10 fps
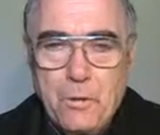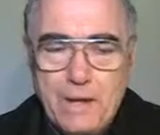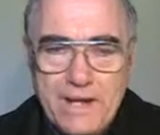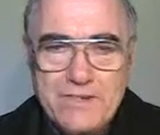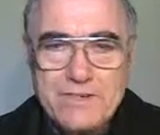
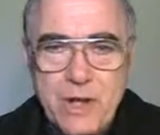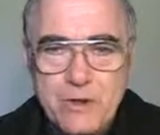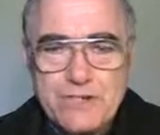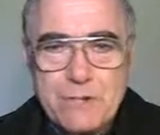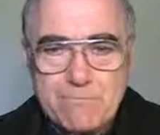Well, let us
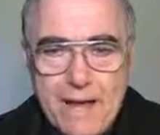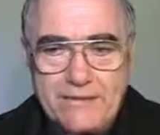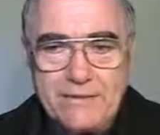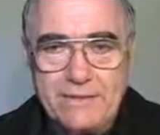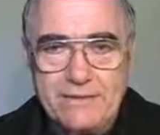notice a
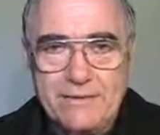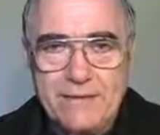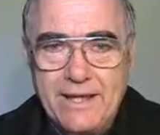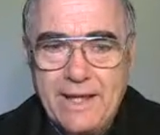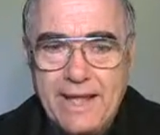pattern
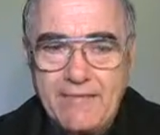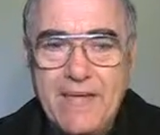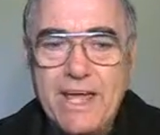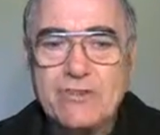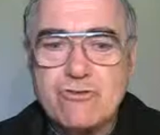in
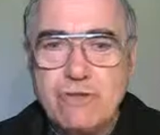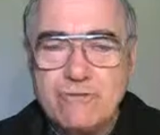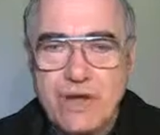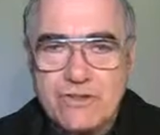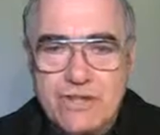the history
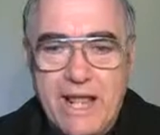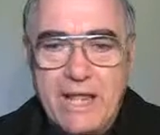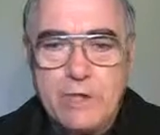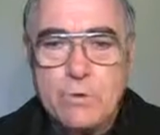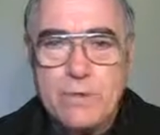of God's
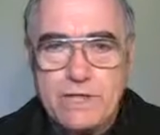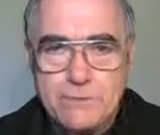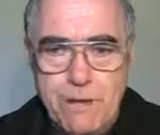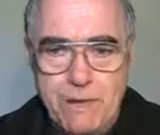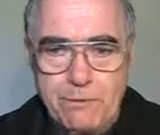dealings with
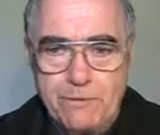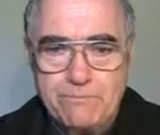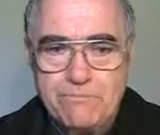his people.